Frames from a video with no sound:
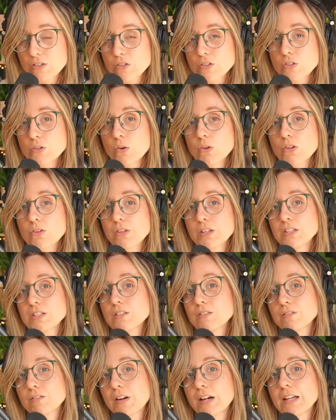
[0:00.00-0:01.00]
So you need to
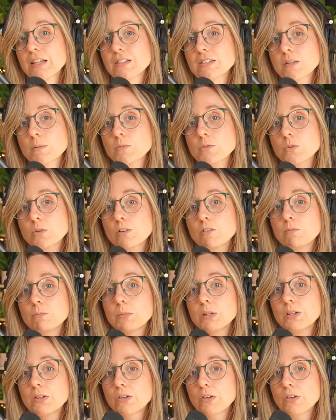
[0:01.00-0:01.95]
find some sort of middle